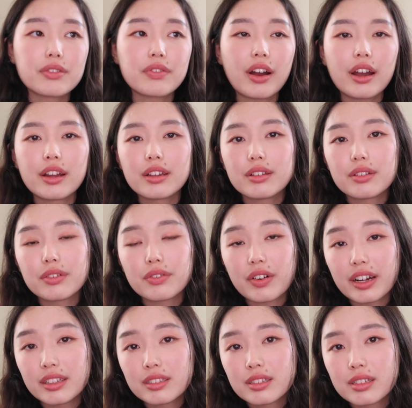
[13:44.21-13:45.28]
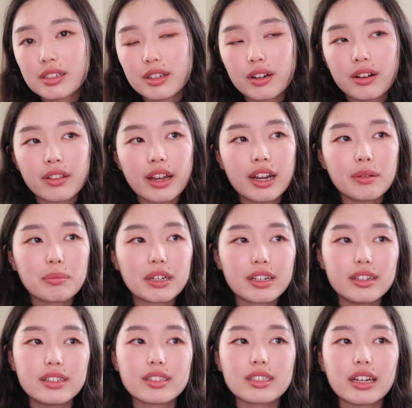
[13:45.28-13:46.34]
find friends and all that
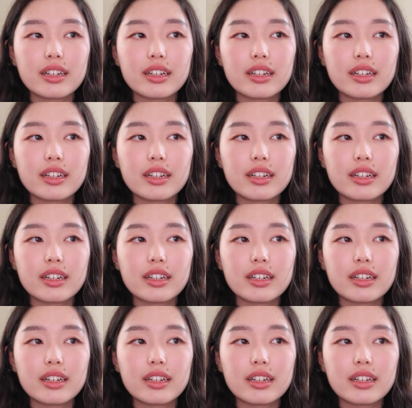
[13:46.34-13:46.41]
because